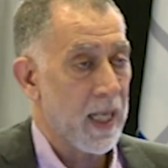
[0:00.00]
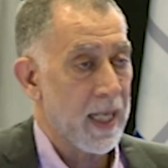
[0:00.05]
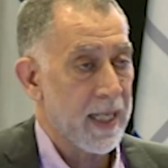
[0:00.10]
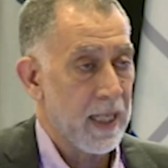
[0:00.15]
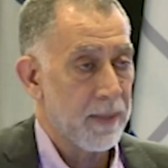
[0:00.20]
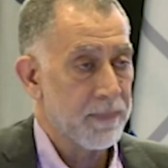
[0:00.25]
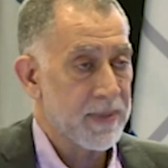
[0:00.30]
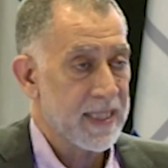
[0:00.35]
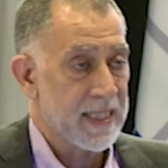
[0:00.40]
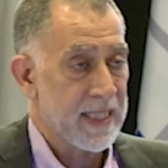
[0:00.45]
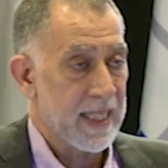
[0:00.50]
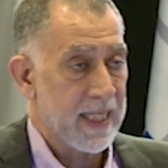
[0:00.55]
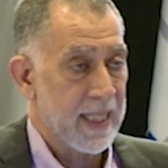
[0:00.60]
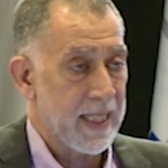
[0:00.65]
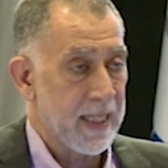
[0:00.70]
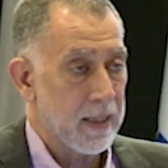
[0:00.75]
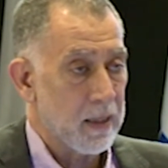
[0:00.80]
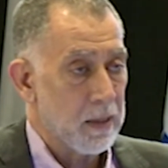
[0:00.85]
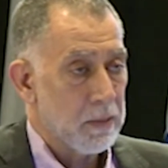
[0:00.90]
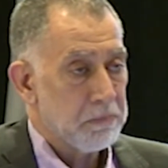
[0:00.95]
I'm
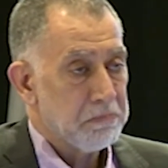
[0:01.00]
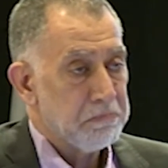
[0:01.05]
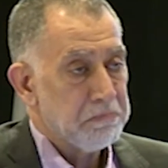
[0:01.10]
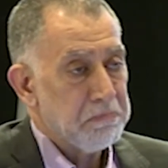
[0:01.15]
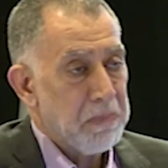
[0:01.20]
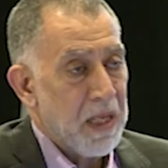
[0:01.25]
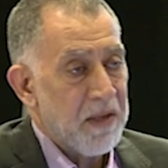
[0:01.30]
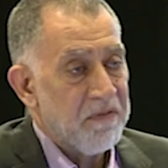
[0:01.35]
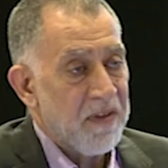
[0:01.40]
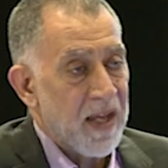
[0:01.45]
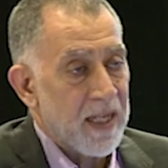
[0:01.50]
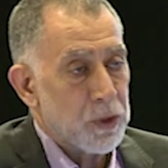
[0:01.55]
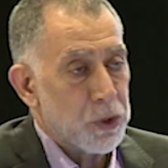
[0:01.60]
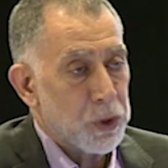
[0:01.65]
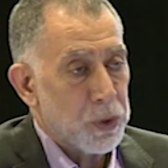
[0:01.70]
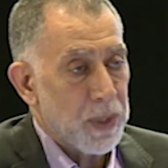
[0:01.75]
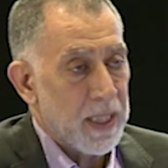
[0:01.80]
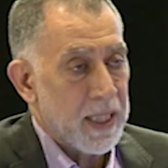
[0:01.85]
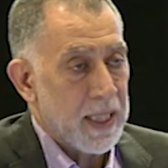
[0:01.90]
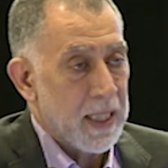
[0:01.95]
saying
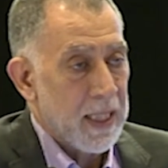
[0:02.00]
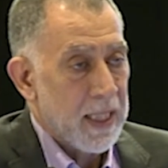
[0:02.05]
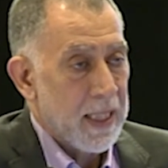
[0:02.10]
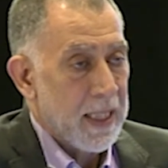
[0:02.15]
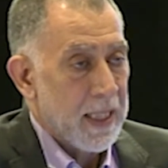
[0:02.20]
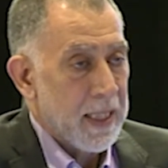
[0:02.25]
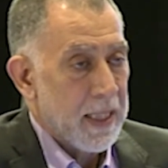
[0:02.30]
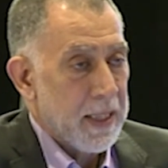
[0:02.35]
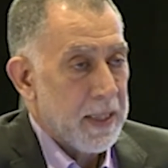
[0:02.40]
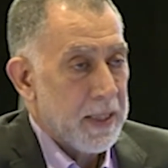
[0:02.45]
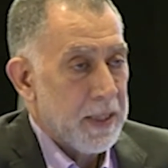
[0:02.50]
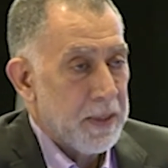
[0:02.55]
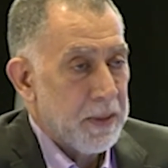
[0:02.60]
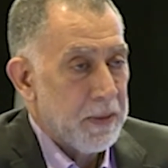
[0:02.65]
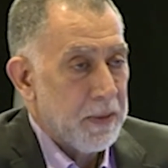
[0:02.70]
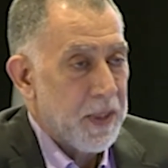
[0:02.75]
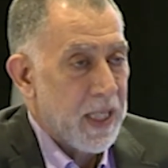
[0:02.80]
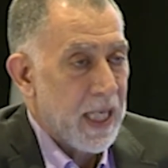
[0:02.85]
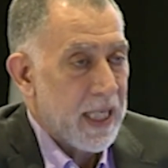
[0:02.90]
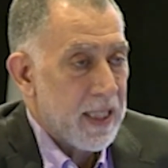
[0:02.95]
eventually
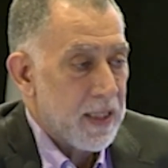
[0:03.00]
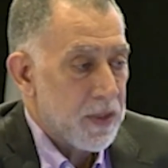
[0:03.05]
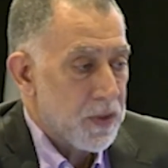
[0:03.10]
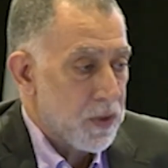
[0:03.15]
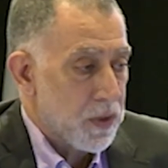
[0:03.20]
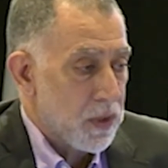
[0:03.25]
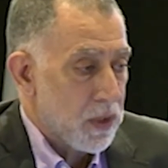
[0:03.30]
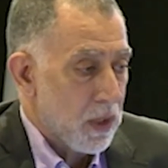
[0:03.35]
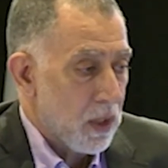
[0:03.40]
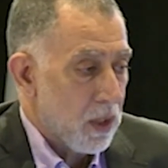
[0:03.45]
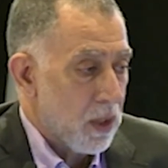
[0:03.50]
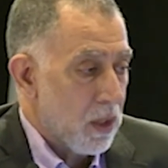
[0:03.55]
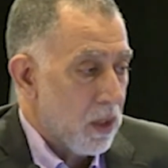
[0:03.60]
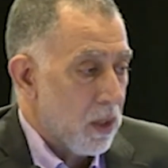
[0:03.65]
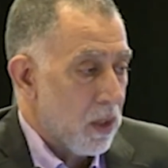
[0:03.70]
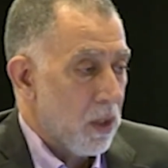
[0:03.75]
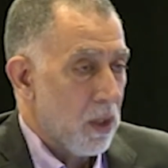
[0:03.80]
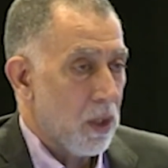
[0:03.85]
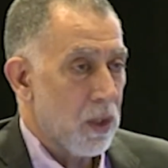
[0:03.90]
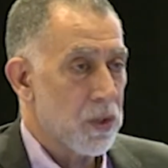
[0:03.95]
there is
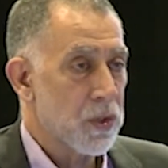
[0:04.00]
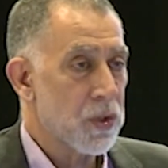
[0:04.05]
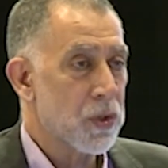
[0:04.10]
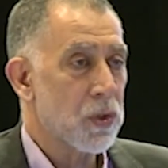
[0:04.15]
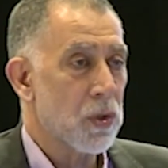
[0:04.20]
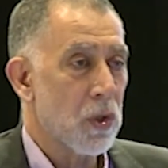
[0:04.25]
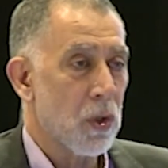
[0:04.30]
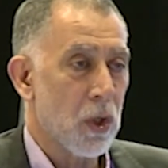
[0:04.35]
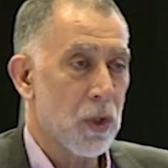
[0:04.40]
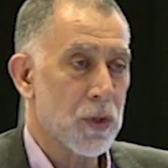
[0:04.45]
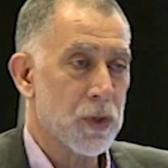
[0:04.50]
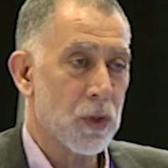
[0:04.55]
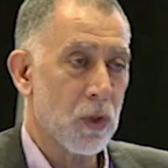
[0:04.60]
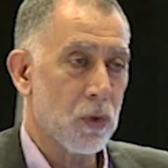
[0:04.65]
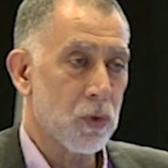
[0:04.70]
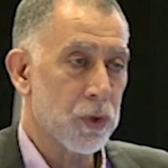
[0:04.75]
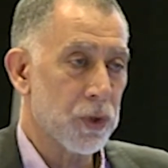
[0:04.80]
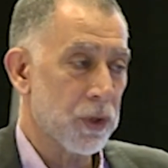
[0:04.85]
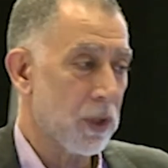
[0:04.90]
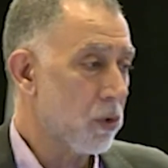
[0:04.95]
a
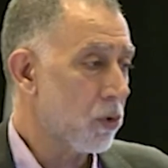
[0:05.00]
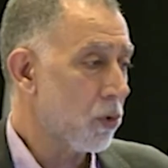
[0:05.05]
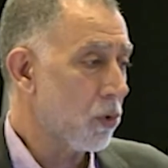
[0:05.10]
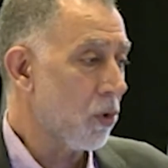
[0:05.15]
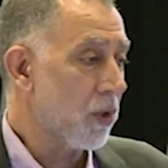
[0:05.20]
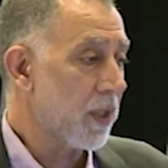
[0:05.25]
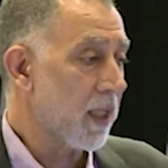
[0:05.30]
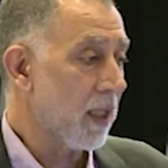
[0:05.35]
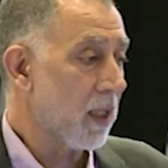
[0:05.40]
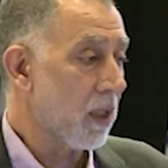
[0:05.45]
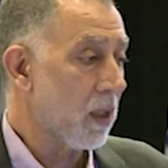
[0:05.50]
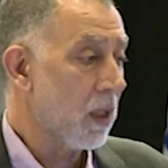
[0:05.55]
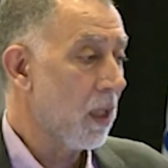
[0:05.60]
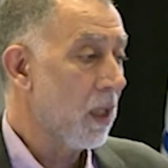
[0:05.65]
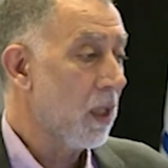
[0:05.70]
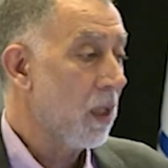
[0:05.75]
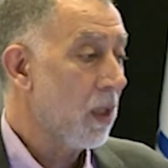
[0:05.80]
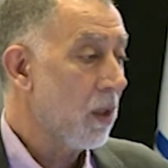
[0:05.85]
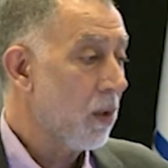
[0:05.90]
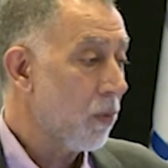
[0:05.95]
solution. Talking
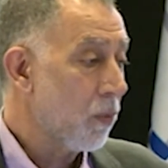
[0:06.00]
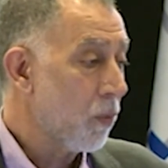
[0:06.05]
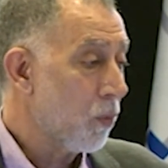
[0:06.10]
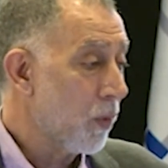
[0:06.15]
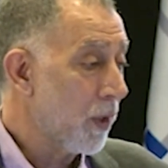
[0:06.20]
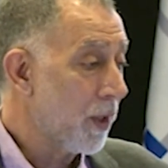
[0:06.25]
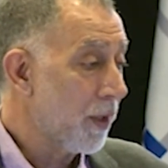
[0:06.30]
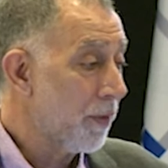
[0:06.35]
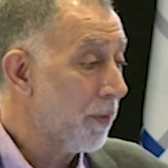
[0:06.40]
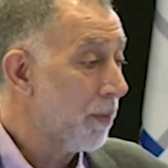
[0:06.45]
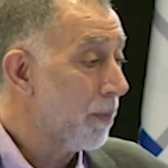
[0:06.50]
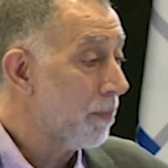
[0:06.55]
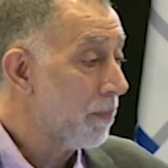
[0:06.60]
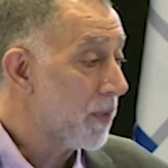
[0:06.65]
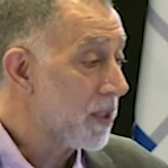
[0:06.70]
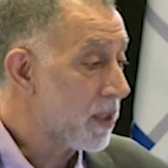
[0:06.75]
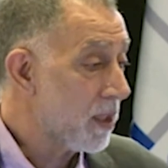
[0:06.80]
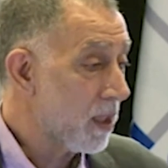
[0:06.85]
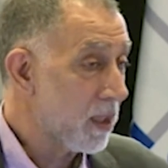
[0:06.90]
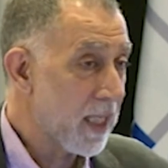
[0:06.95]
with
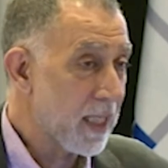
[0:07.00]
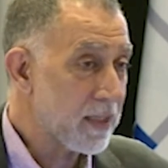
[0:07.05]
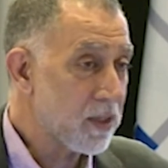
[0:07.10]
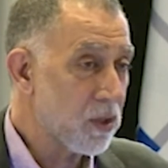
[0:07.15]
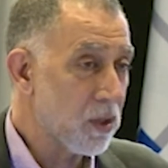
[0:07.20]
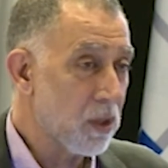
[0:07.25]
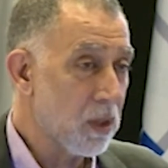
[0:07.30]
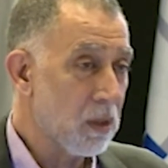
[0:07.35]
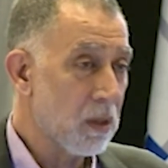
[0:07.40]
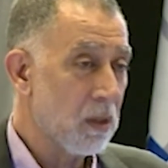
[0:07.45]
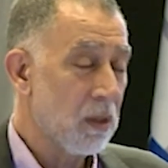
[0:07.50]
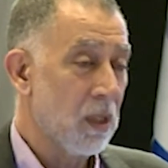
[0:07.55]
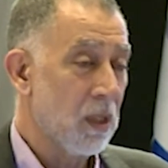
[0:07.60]
Mr. Nasr,